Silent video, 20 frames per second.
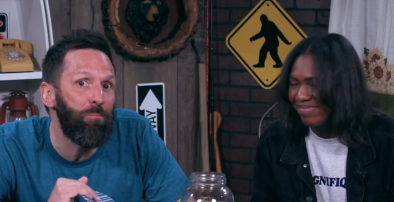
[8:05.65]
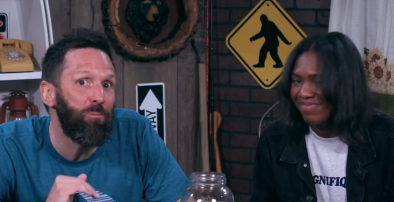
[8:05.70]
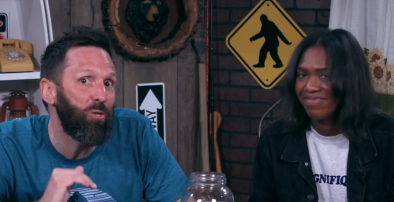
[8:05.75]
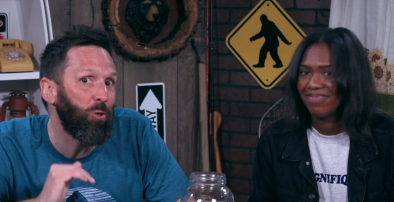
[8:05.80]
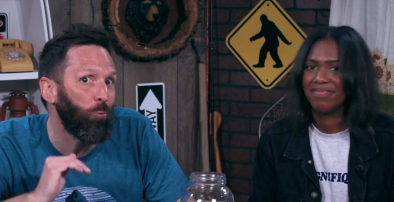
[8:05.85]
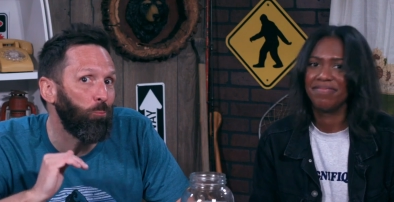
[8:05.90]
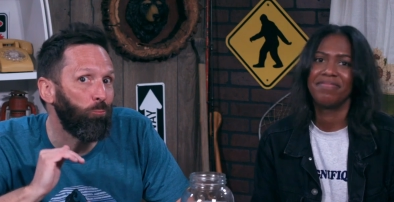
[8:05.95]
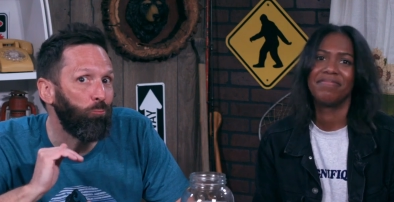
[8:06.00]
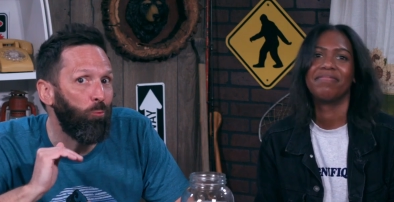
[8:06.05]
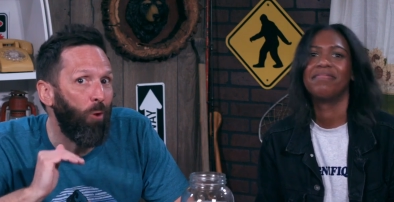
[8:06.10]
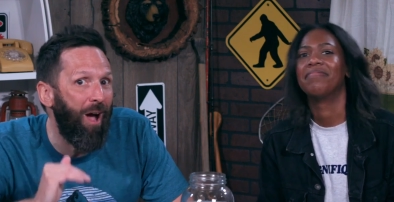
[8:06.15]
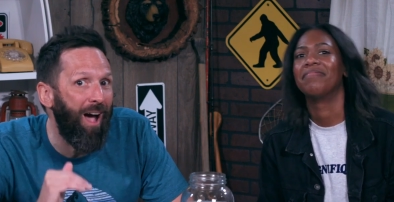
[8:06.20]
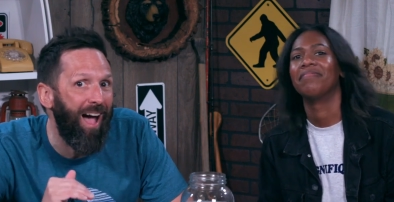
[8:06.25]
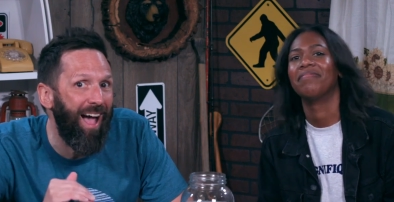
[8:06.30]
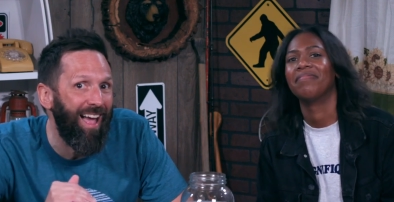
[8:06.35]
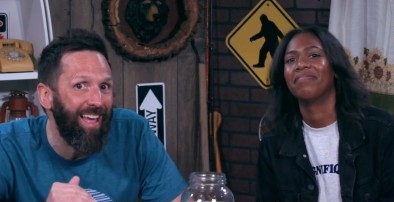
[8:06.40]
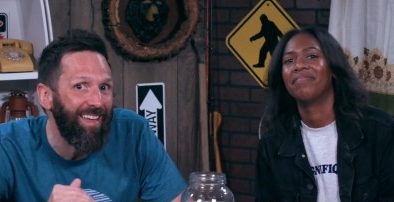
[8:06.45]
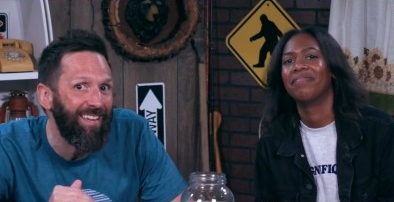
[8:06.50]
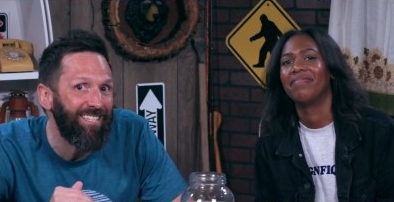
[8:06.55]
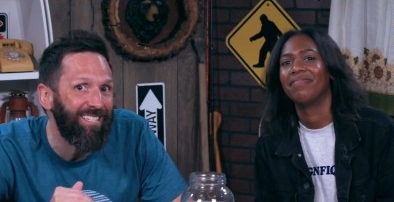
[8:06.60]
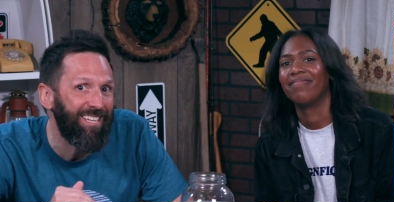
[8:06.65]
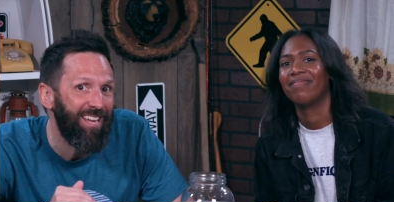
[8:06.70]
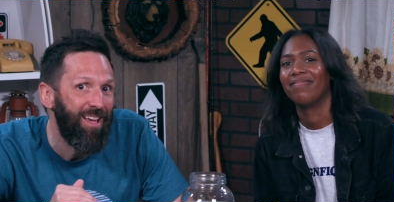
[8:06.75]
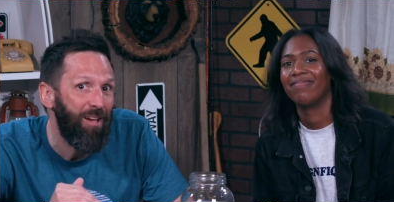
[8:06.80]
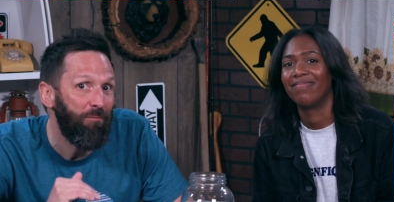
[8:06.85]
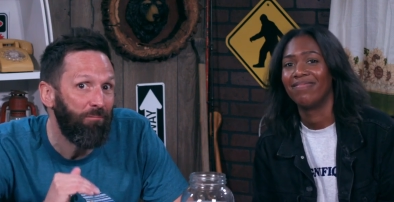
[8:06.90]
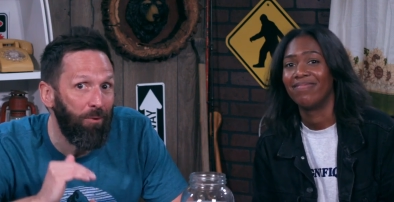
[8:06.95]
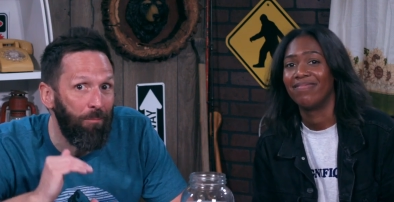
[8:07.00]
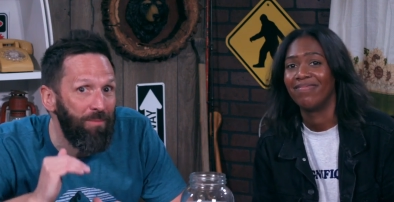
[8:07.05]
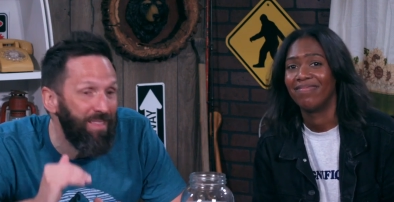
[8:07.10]
Speaker 1: him to rise
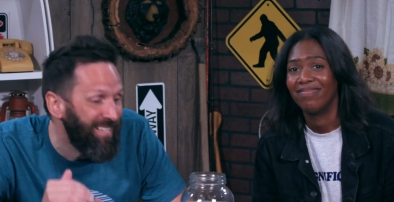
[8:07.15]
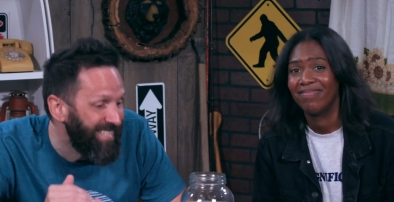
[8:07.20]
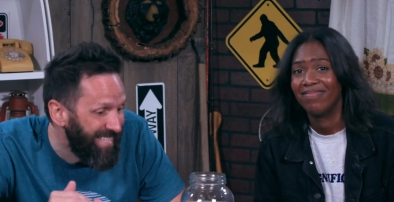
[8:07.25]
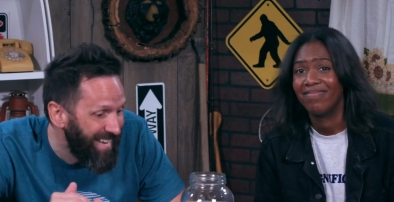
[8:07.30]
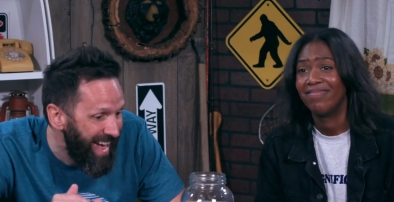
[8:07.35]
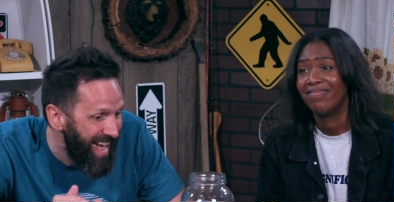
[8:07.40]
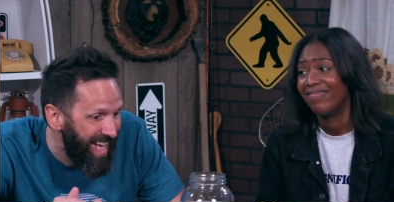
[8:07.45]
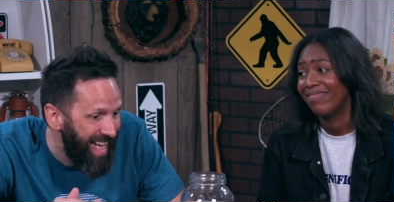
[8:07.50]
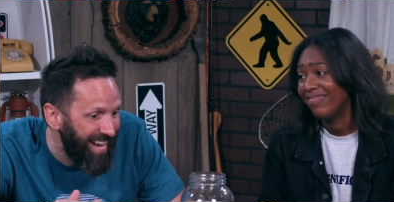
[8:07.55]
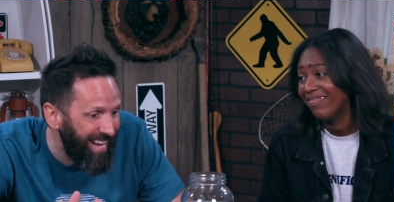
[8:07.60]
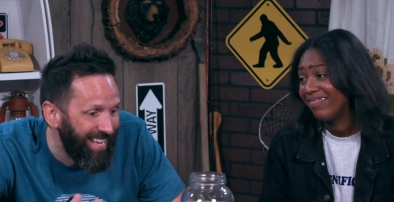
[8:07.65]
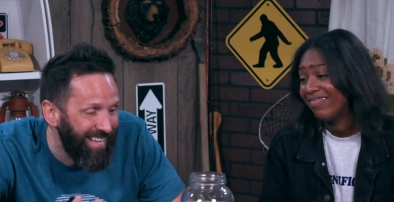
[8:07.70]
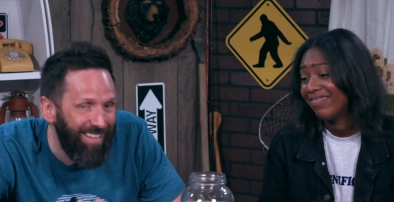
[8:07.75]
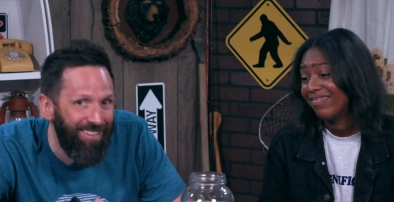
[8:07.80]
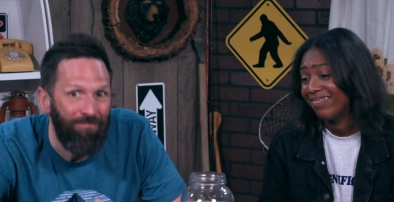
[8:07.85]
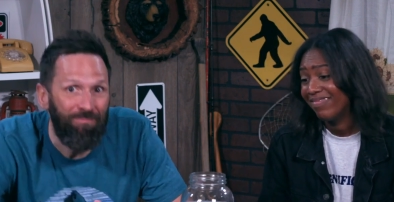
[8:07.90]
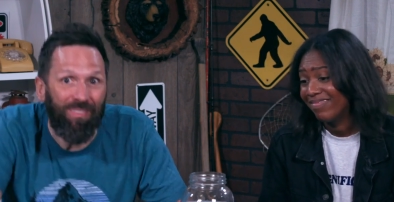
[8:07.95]
from the dead.